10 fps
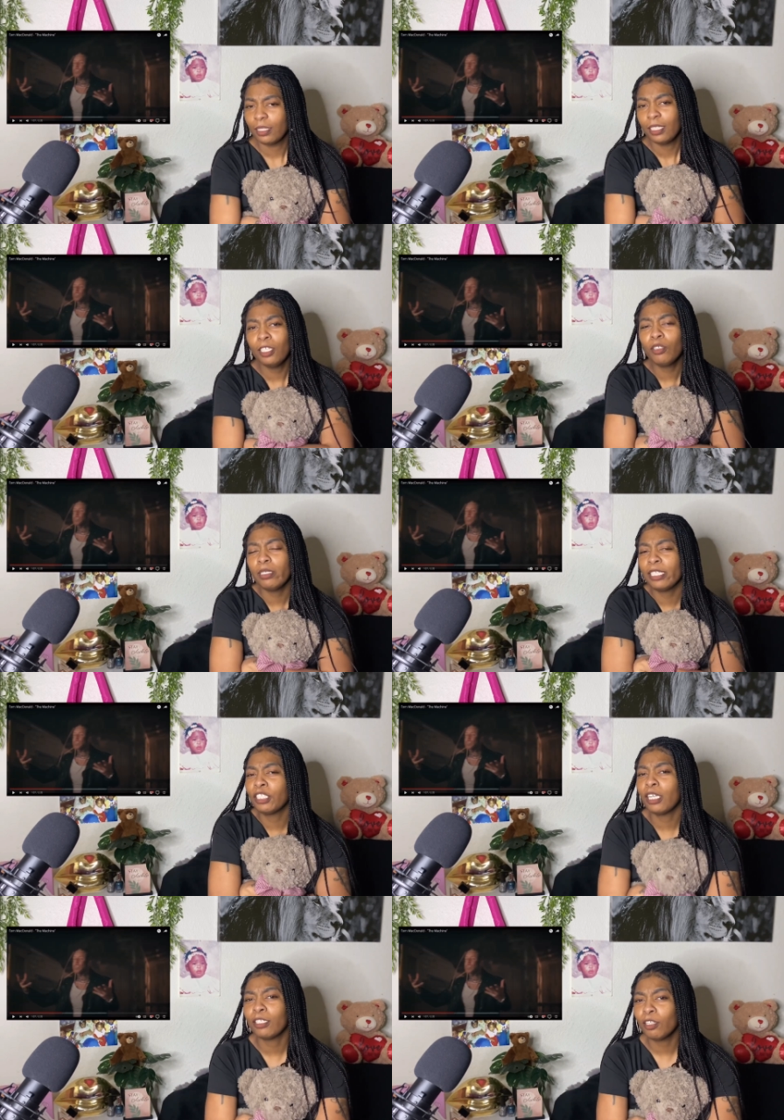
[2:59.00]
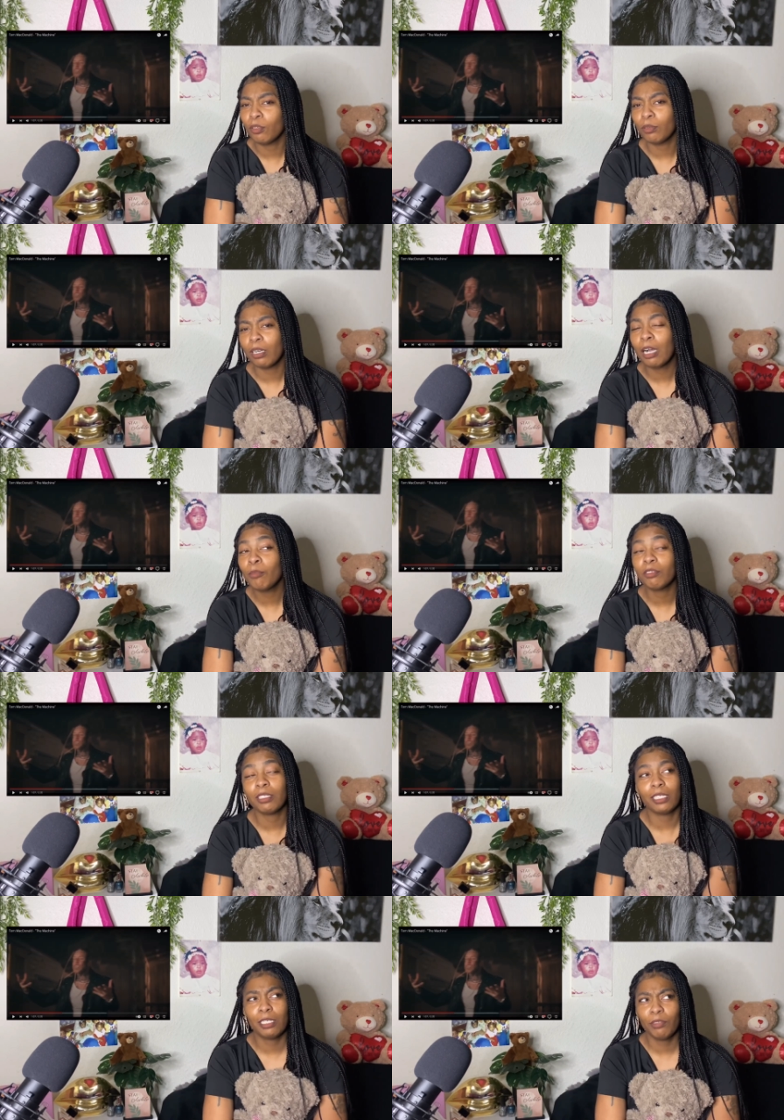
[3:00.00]
he gonna let y'all know almost
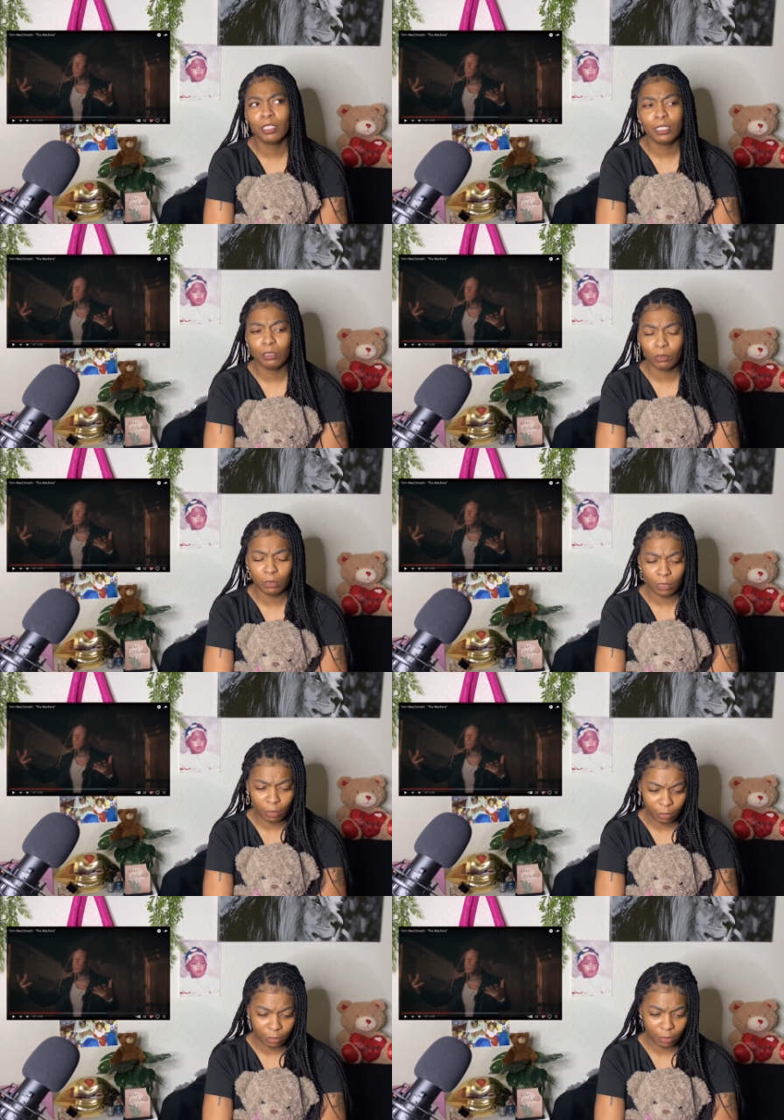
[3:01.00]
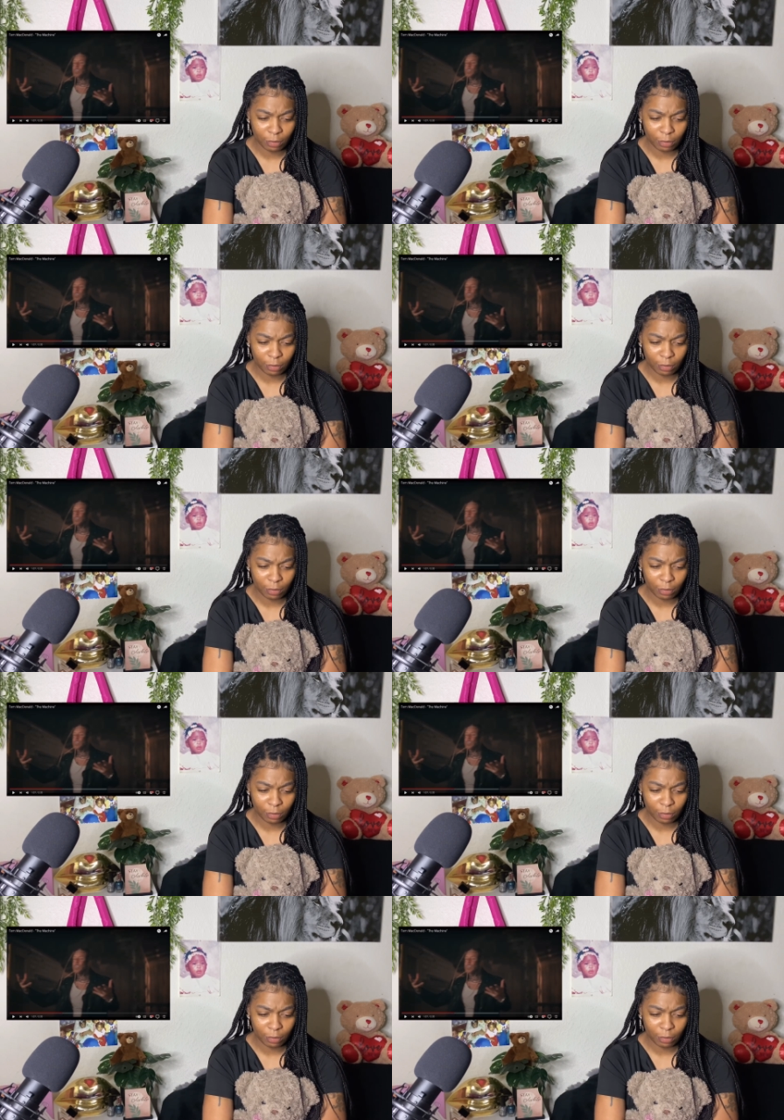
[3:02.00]
in every single song